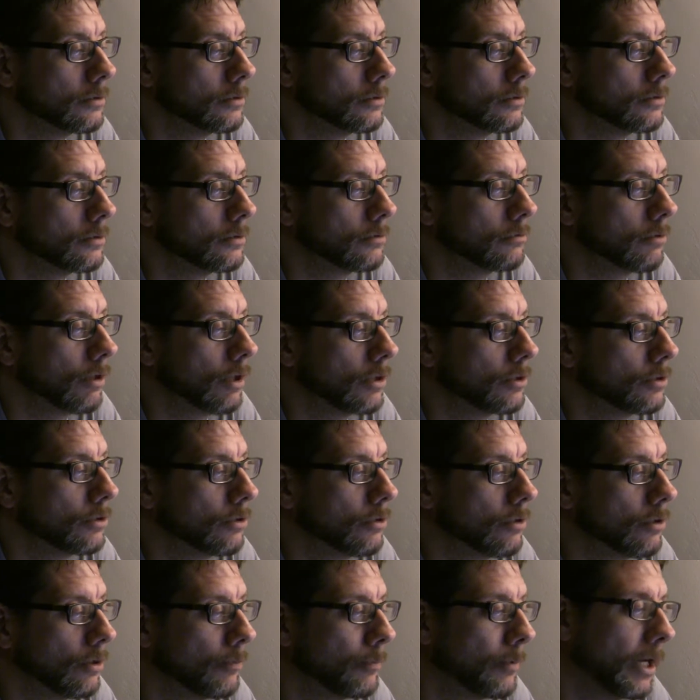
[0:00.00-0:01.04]
structure
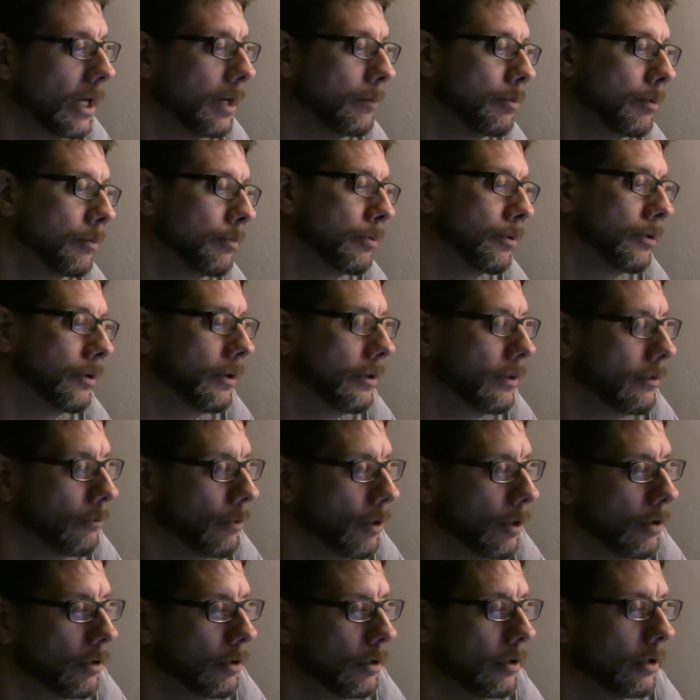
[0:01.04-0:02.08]
to the paper, put in
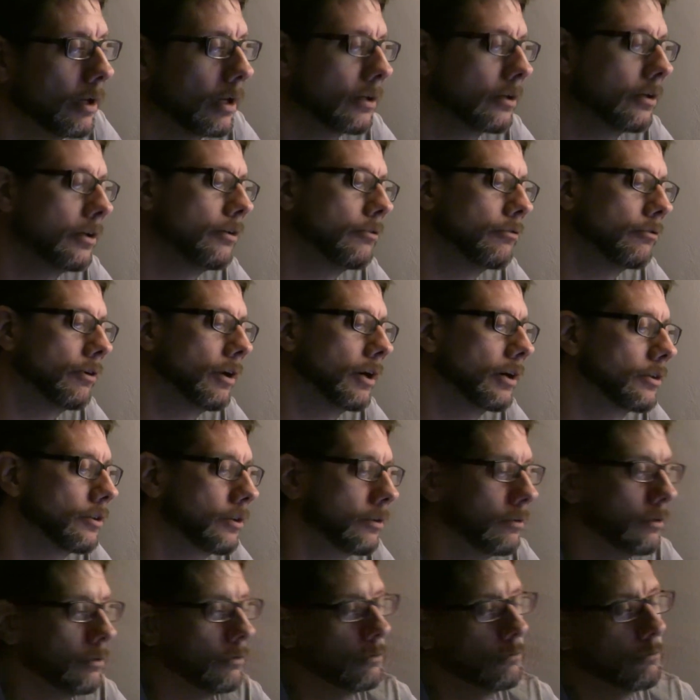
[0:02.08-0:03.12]
where the
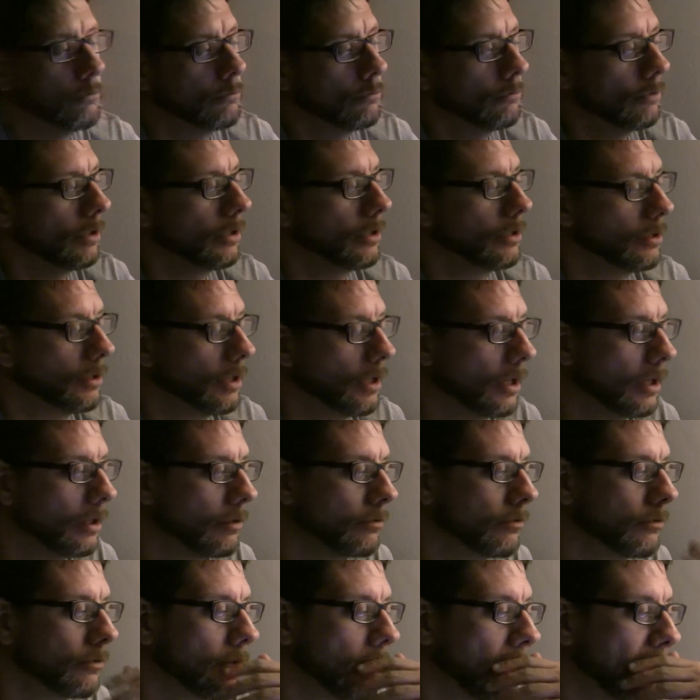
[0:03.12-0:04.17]
introduction and
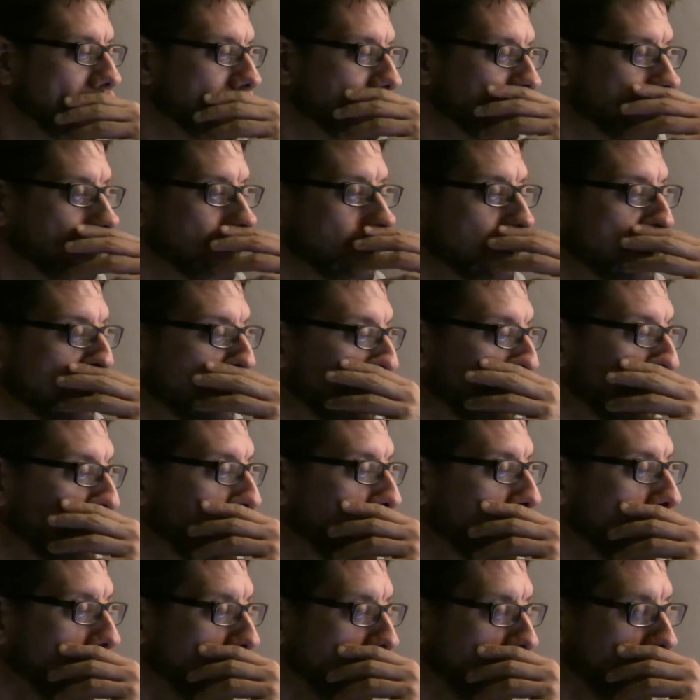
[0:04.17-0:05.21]
title should go.
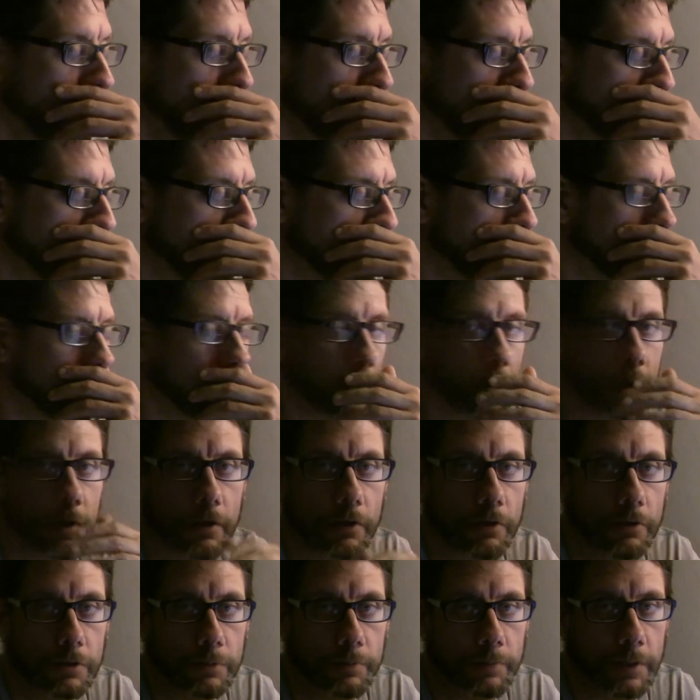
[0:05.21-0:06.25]
One thing I
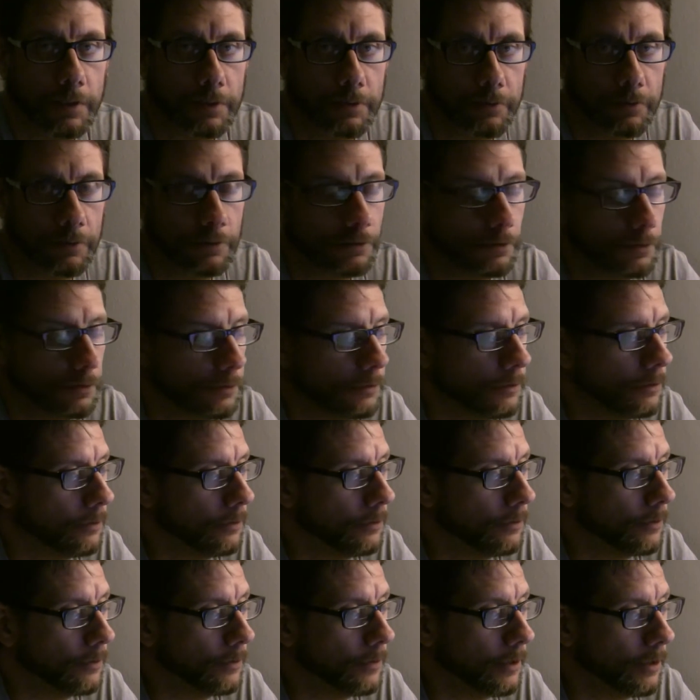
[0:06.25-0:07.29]
notice about students is
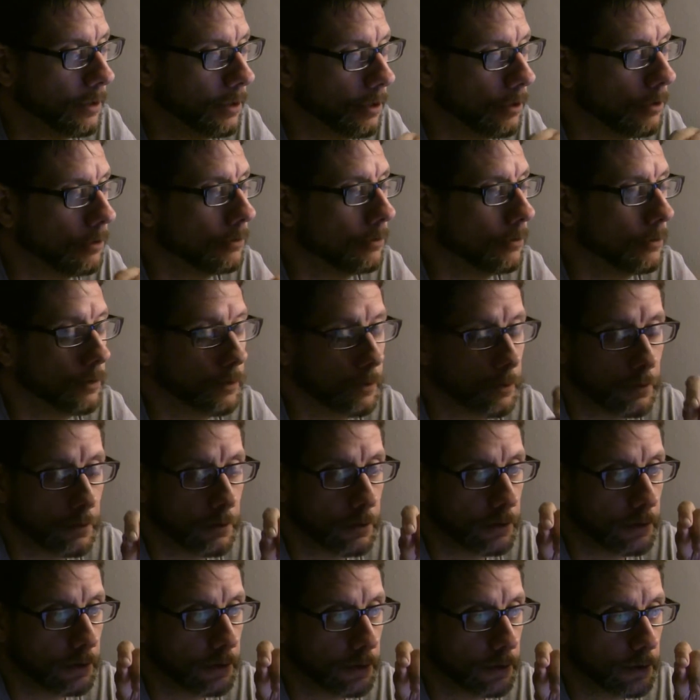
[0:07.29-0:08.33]
that they don't,
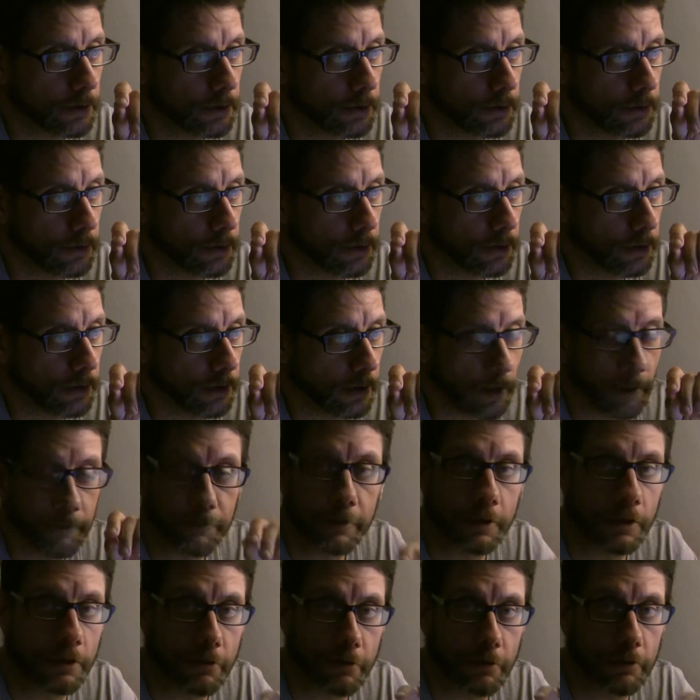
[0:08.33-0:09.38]
left
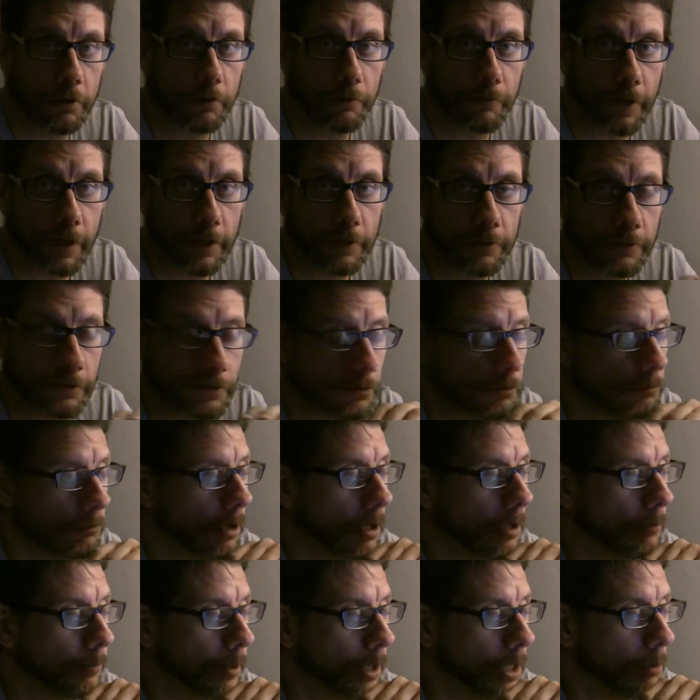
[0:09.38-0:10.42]
to their own devices to
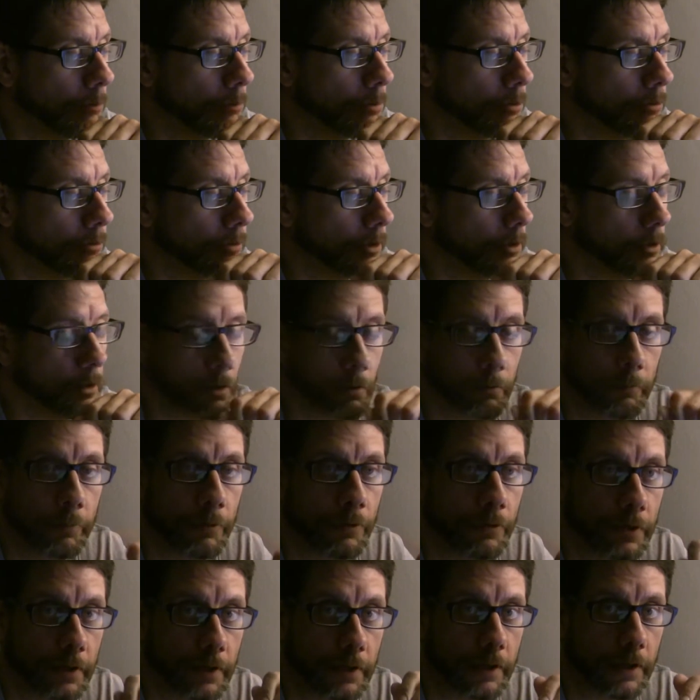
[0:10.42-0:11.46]
write papers, they don't
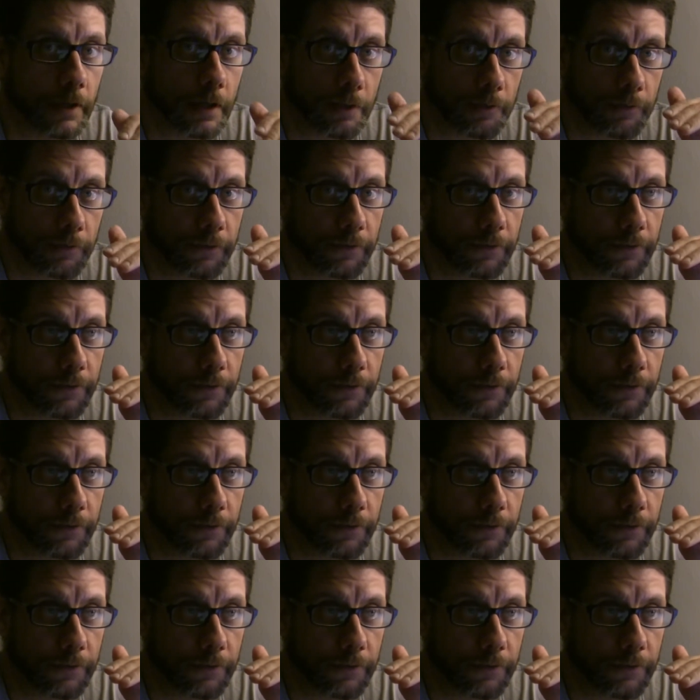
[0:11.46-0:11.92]
put in enough